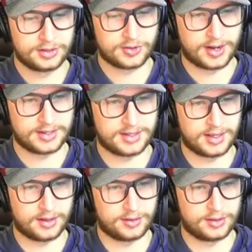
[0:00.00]

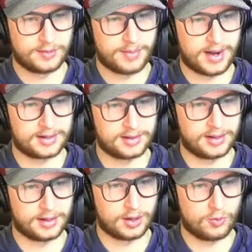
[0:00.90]
Drysdale
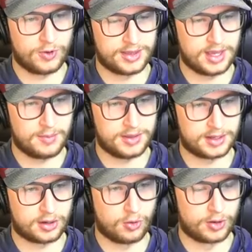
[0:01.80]
battling with him in
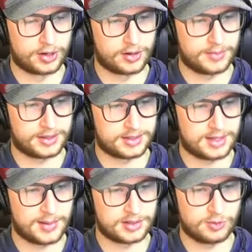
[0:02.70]
the corner, but the
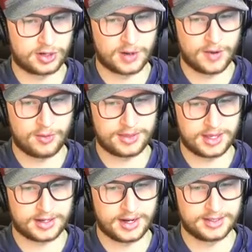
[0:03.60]
Sabres will come out with
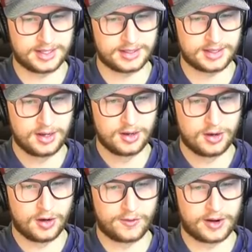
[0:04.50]
it. Cousins
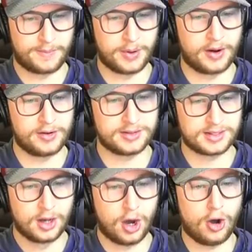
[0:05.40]
over to
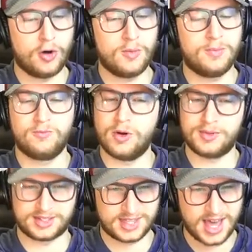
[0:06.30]
Burns. Oh,
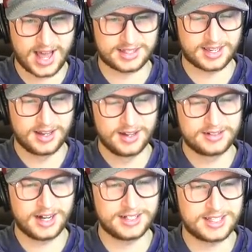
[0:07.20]
what was that?
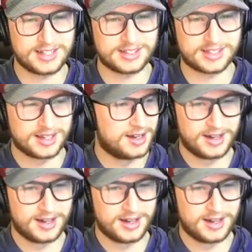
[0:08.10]
Cousins.